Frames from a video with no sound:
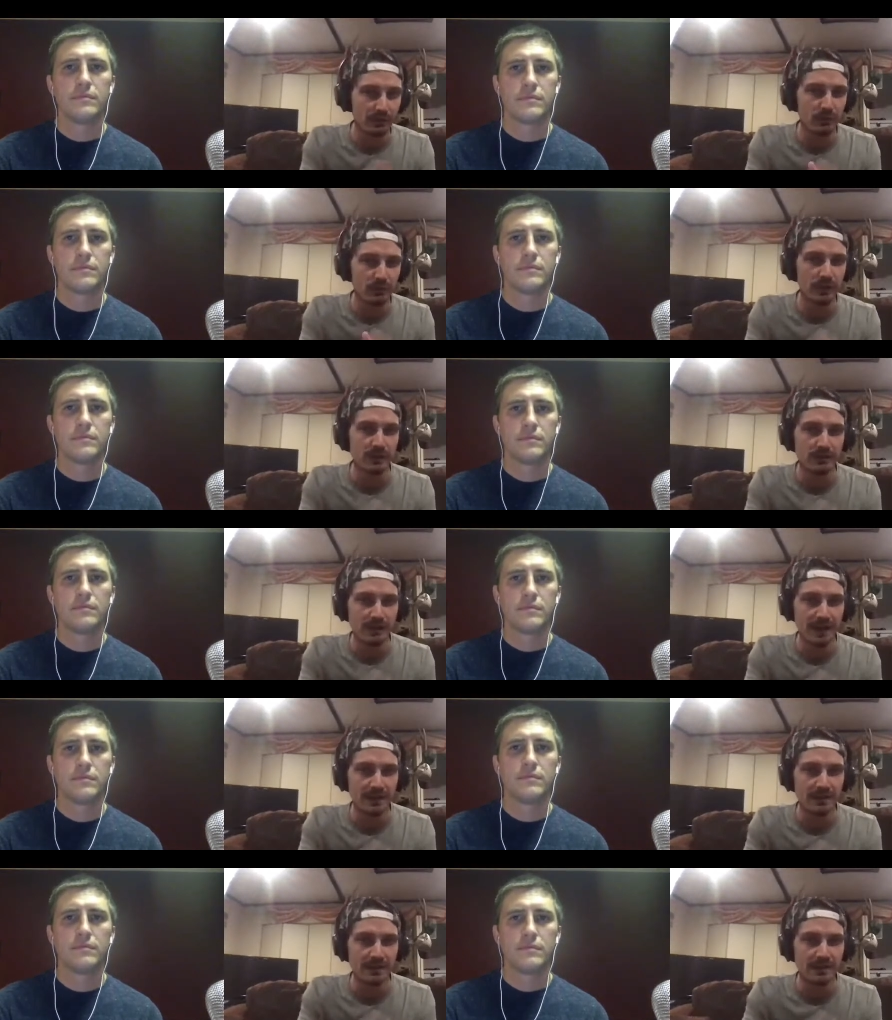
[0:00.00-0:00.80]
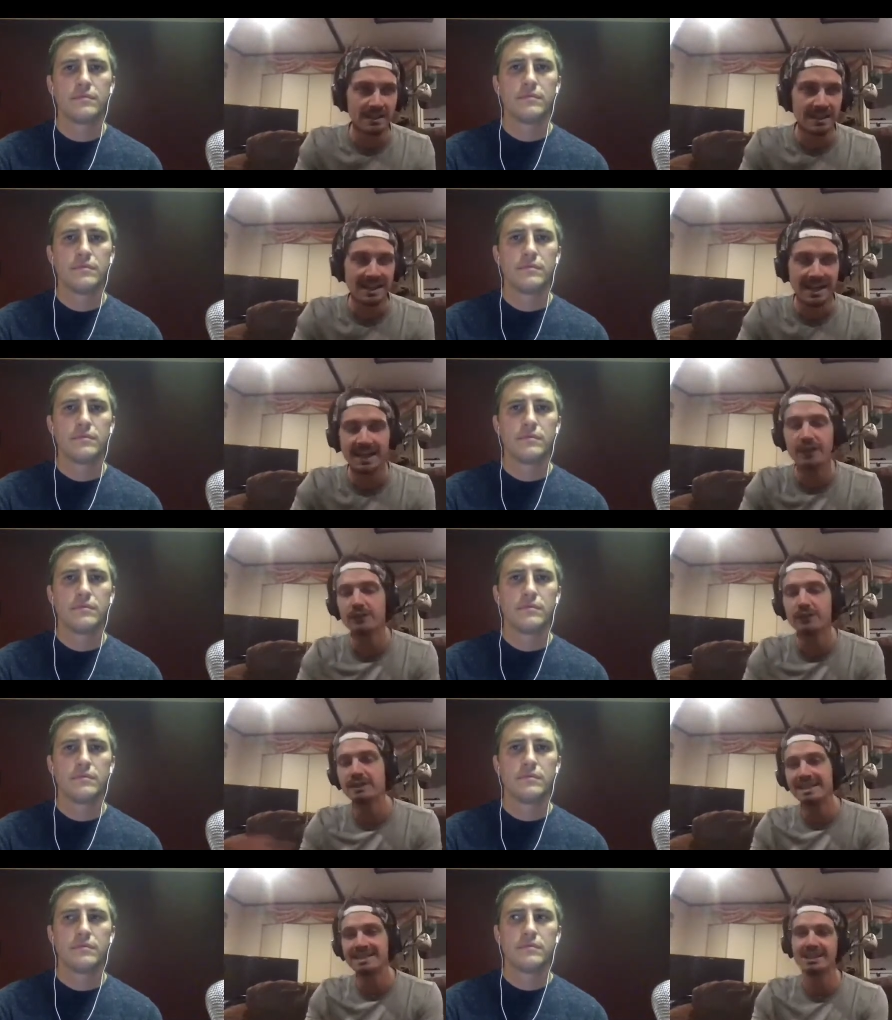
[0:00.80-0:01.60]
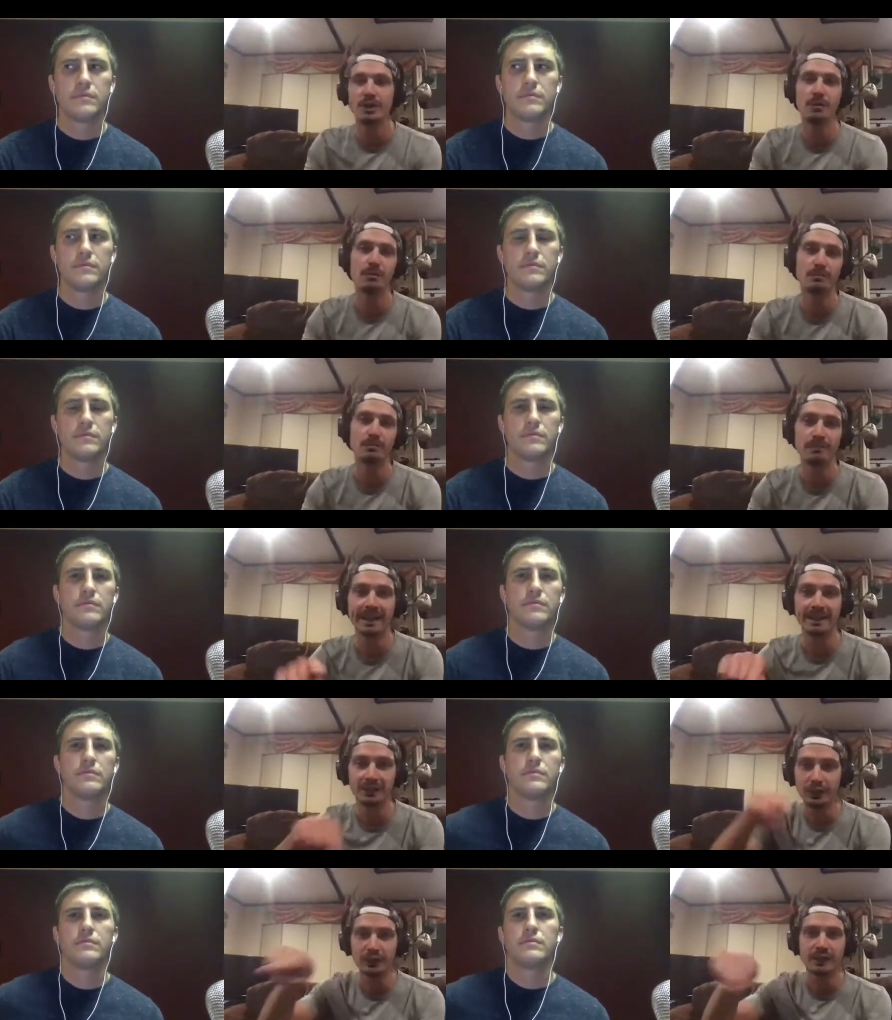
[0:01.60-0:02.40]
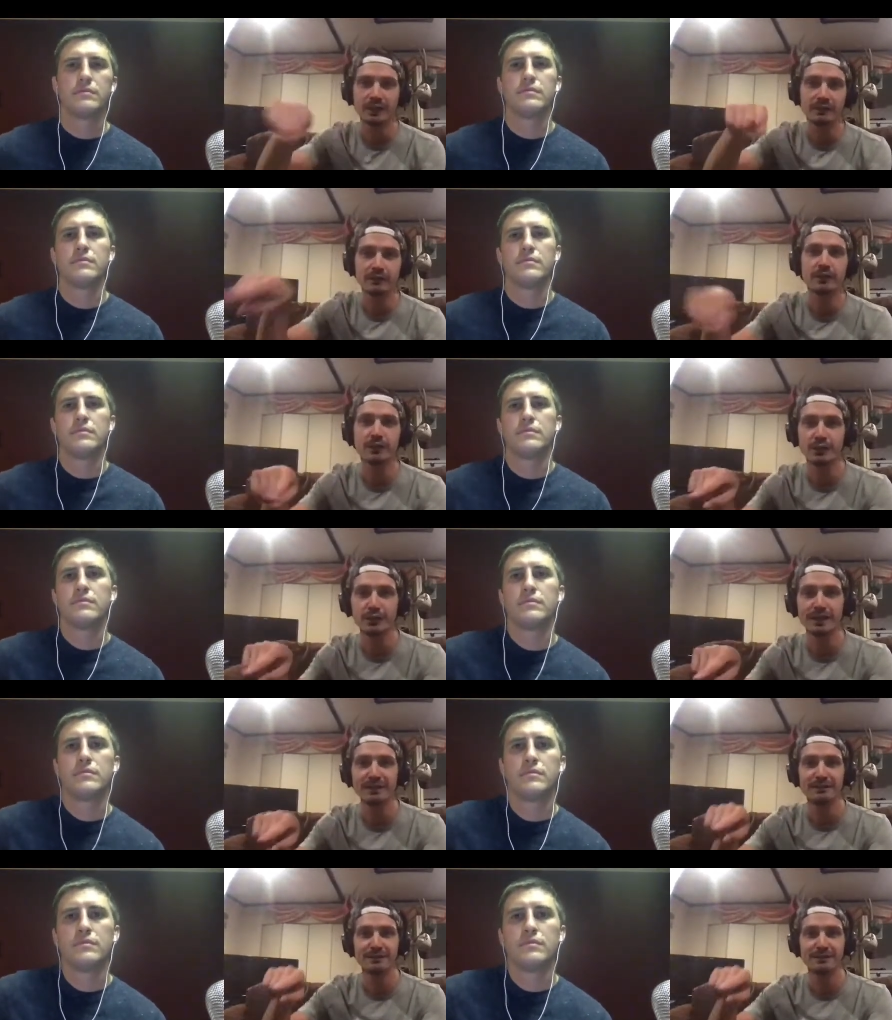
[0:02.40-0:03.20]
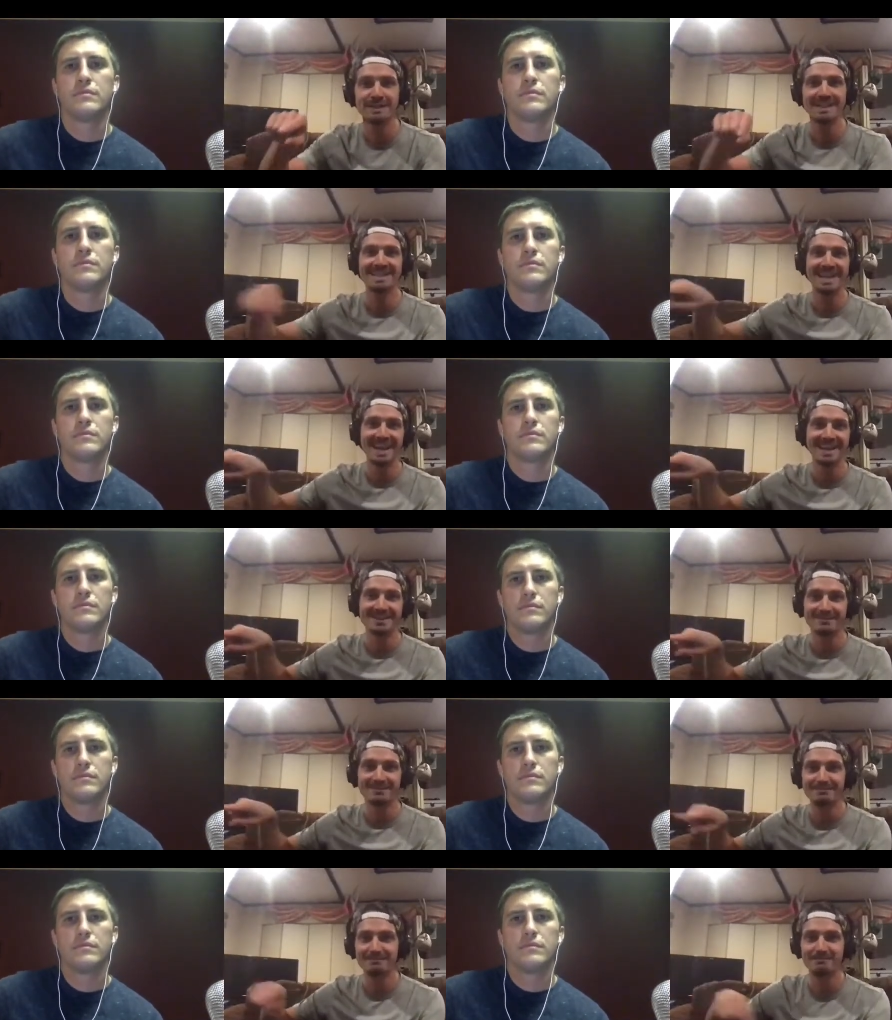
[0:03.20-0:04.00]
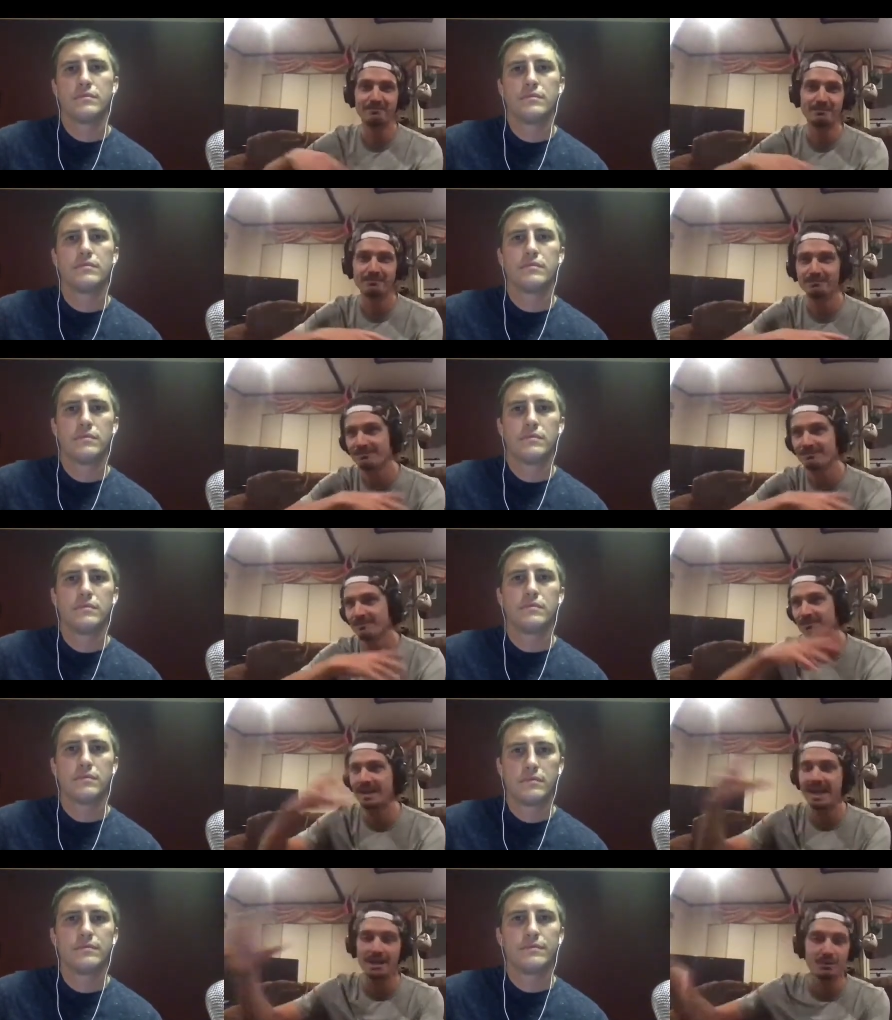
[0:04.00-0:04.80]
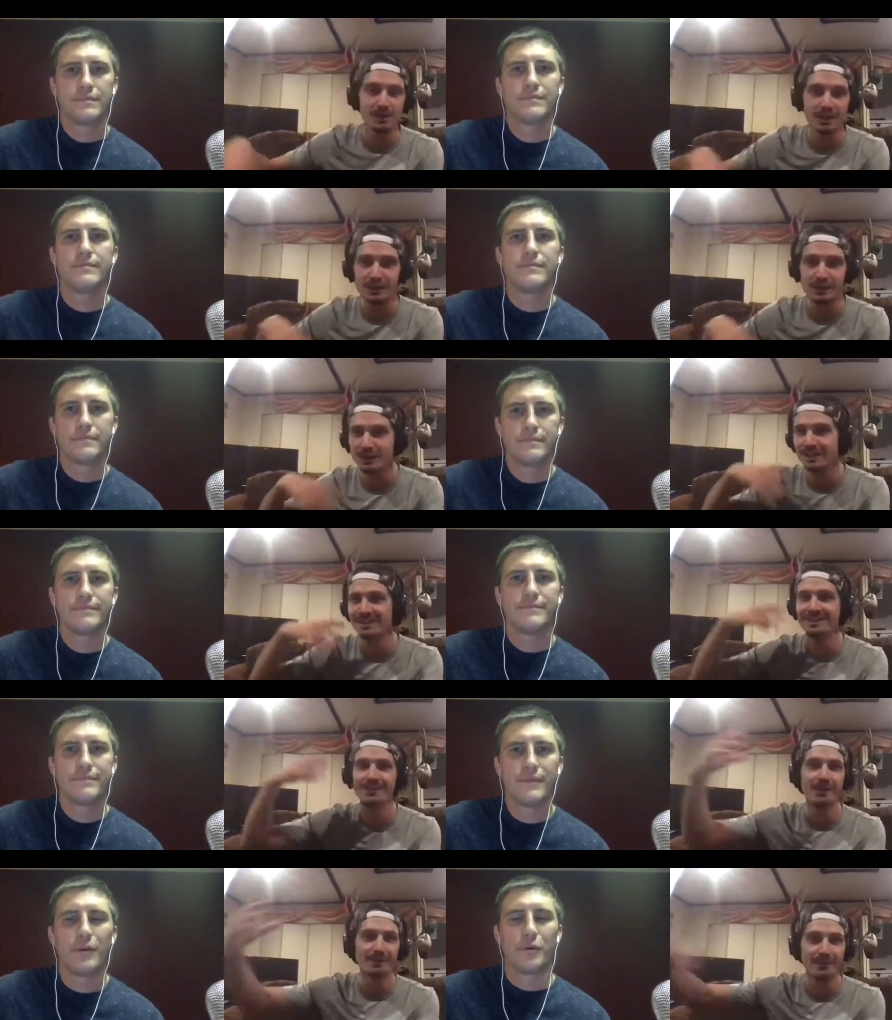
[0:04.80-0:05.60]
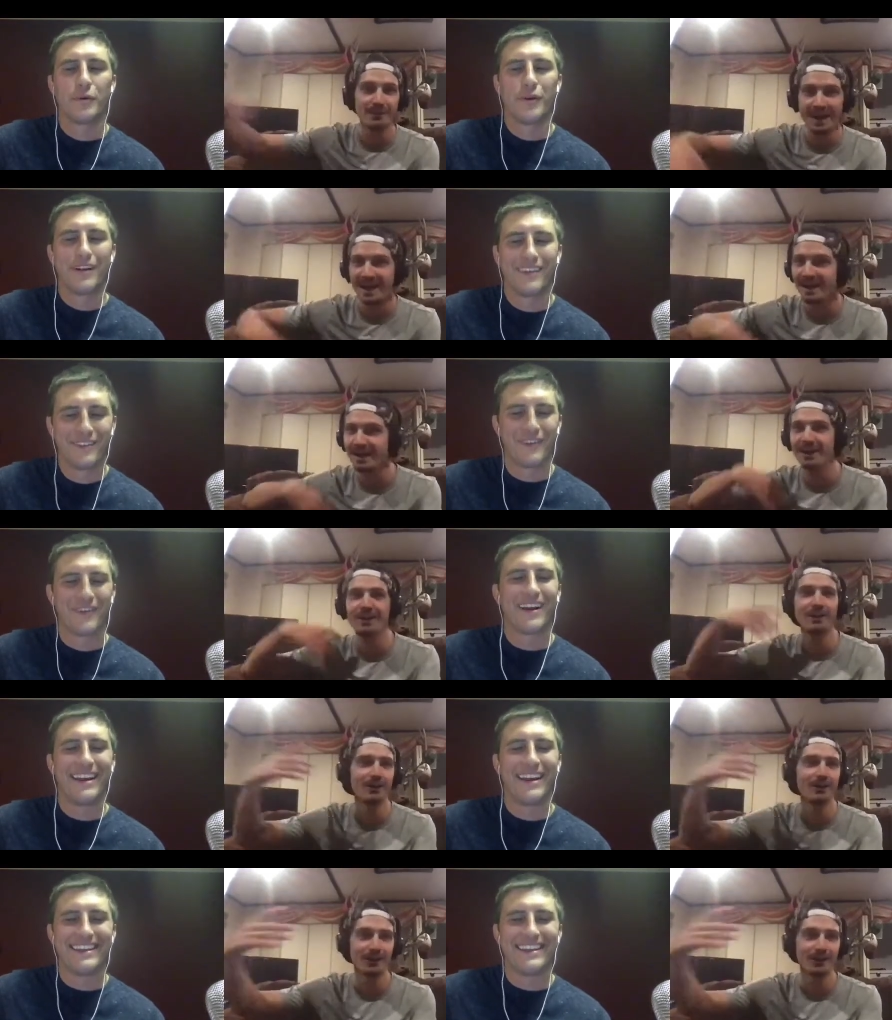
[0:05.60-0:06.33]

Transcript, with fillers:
Speaker 1: I've really found I don't need to go like looking for grief to get ammunition or fire right.